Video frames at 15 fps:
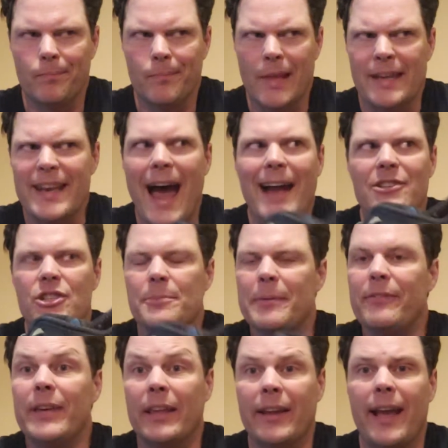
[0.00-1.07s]
not just be
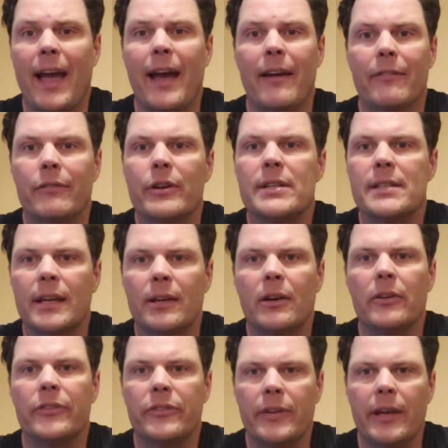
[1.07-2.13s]
feeling every
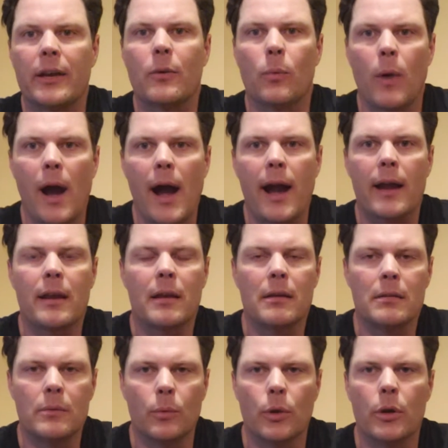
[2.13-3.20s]
single stick, rock,
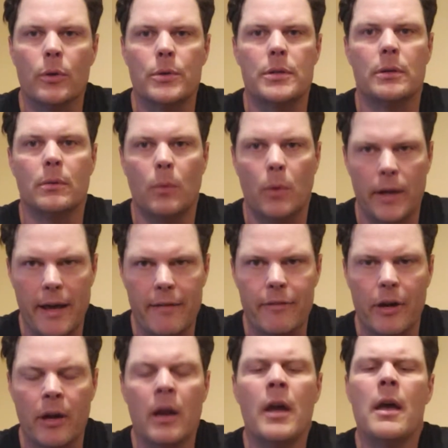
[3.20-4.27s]
root,
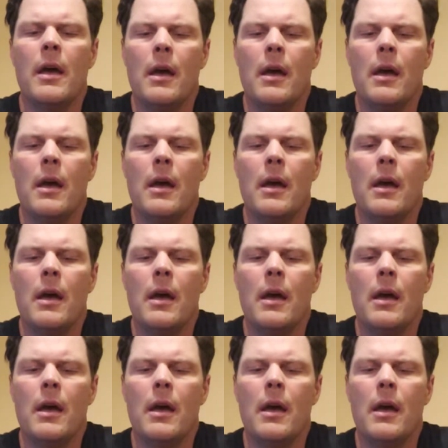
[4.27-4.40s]
whatever.